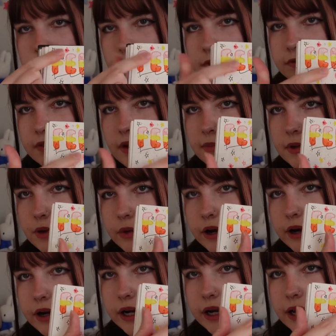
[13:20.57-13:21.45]
with
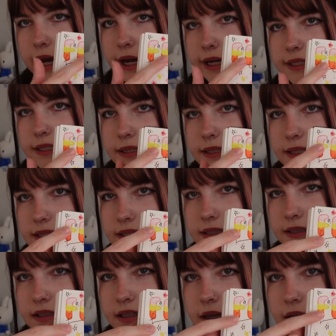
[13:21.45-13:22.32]
February. I did
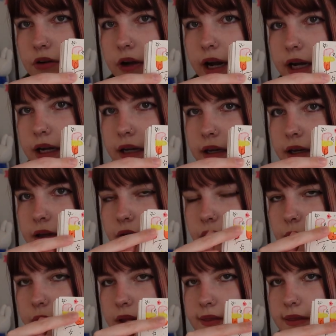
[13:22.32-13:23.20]
this gradient
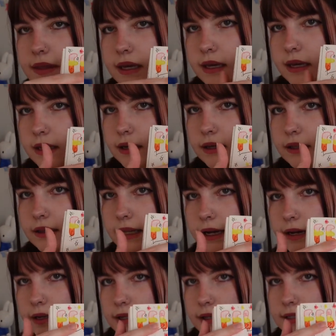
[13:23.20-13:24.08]
with the
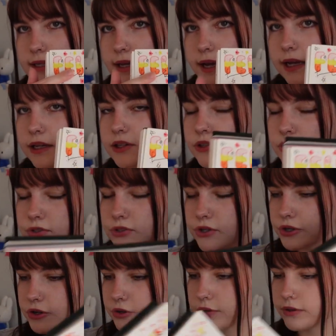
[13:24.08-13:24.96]
letters that I used to
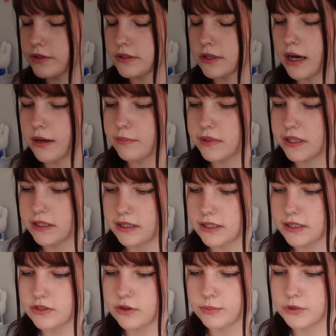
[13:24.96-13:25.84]
do all the time, and then I
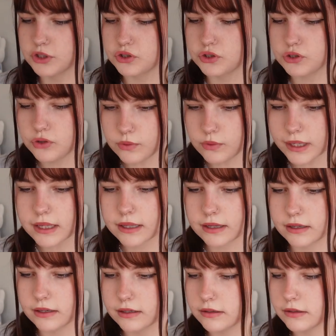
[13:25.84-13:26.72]
stopped doing
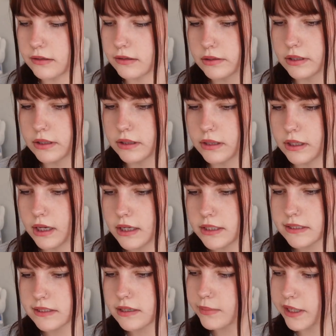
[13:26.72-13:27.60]
it. The
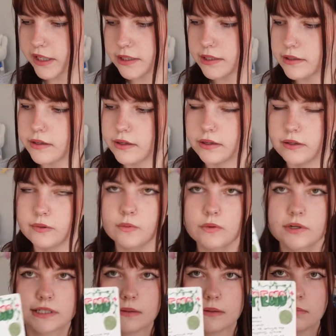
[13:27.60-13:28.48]
last time I did it was in